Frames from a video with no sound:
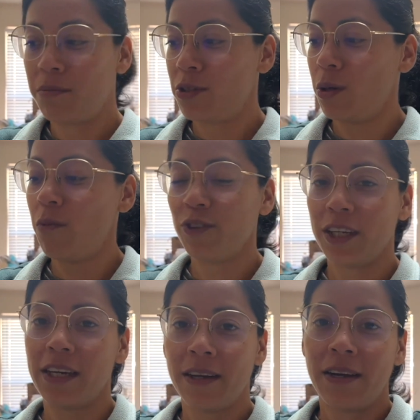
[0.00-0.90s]
So
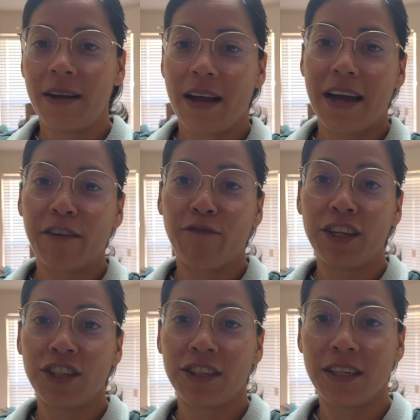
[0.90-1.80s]
hopefully I can
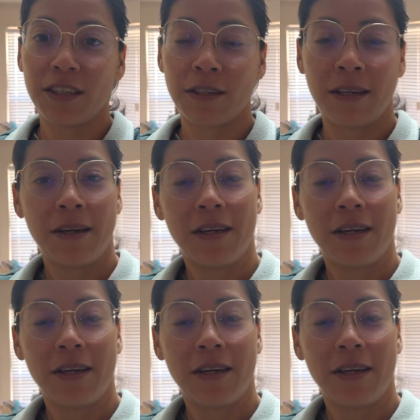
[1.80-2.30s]
finish this,